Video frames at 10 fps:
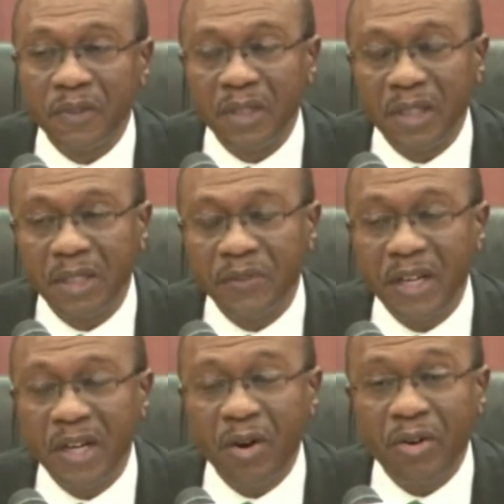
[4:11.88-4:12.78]
It's very
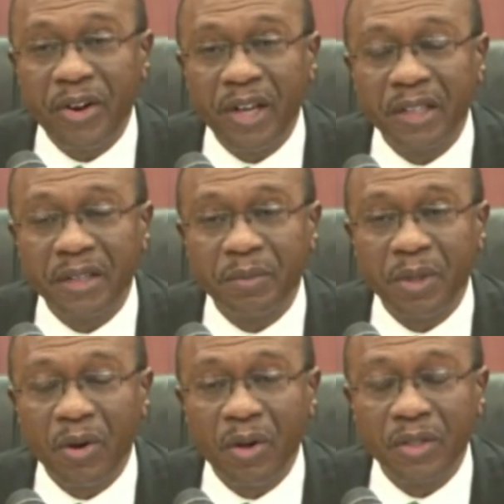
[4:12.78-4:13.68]
correct
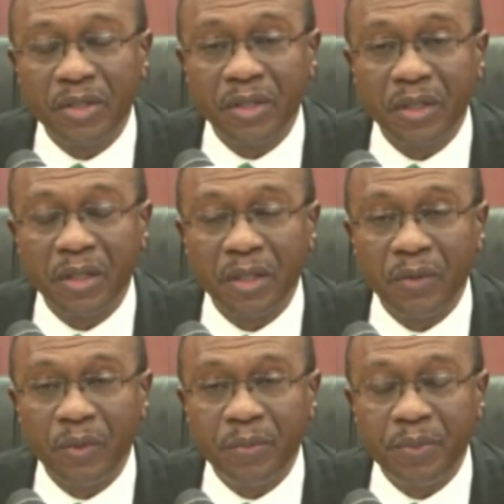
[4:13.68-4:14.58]
because
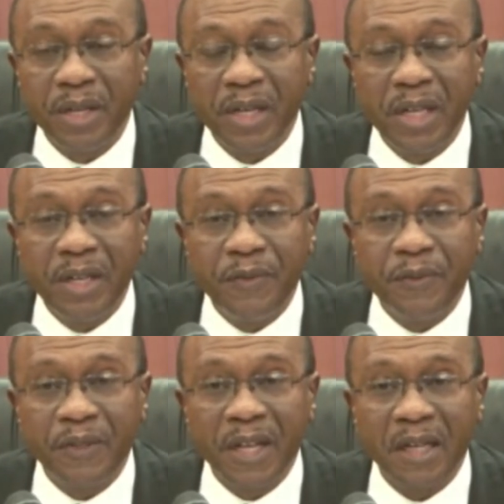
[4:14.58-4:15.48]
we
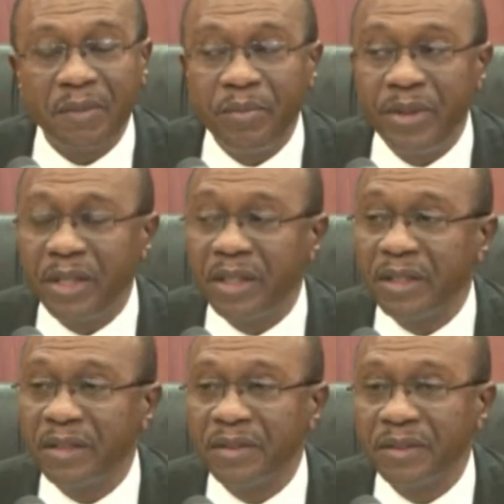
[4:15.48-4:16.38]
believe that milk
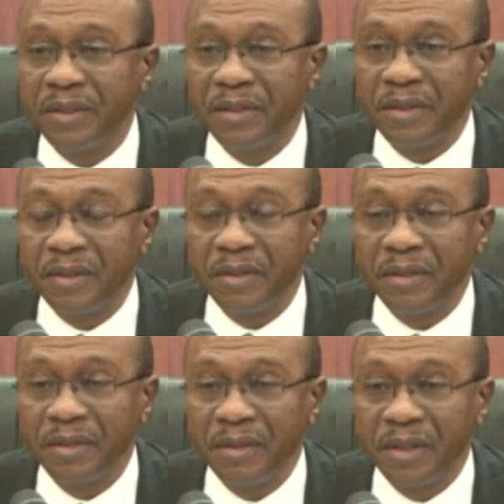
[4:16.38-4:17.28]

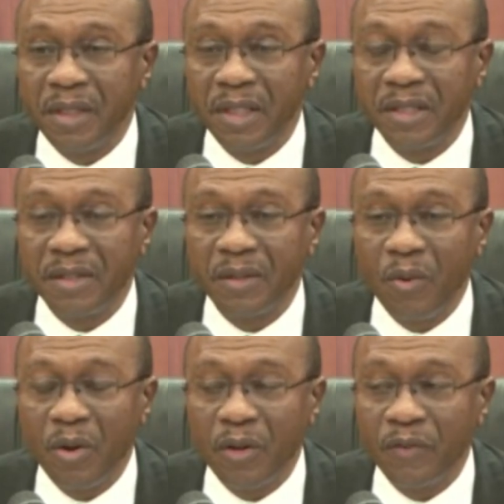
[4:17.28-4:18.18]
is
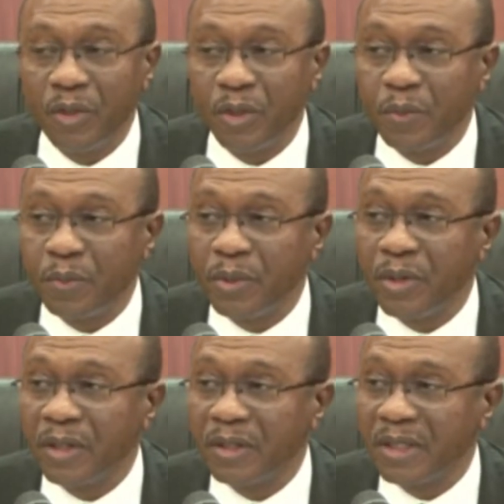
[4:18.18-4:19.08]
one of those
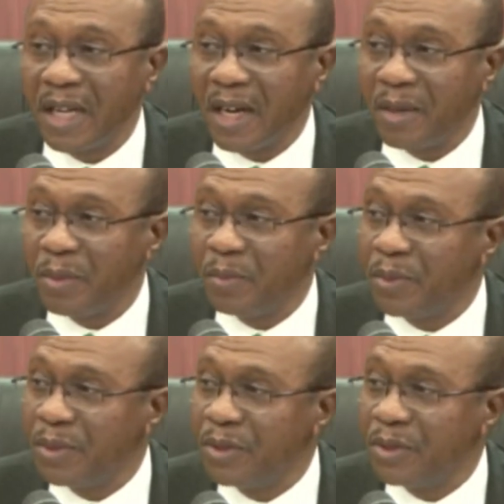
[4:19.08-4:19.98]
products that can be
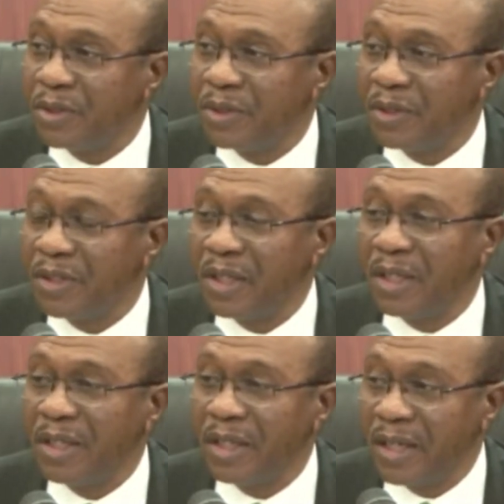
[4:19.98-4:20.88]
produced
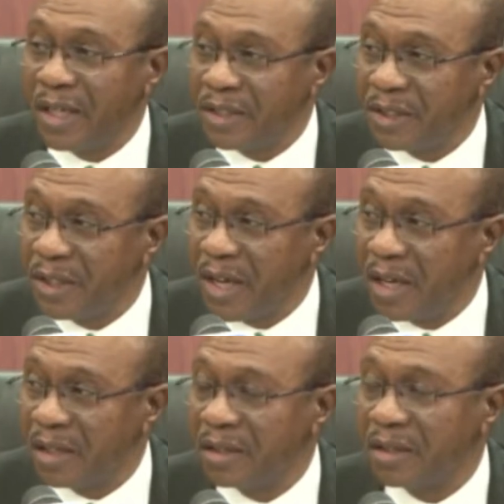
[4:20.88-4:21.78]
in Nigeria
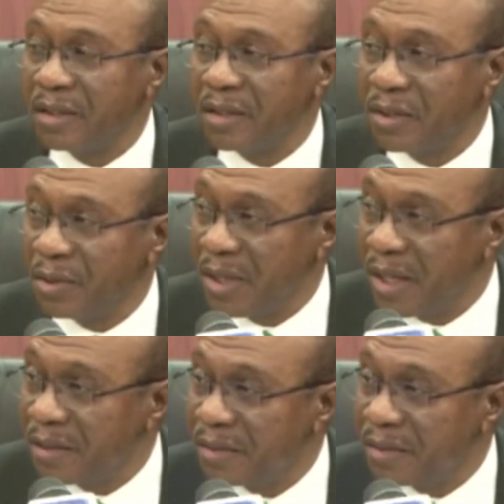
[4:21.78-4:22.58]
today.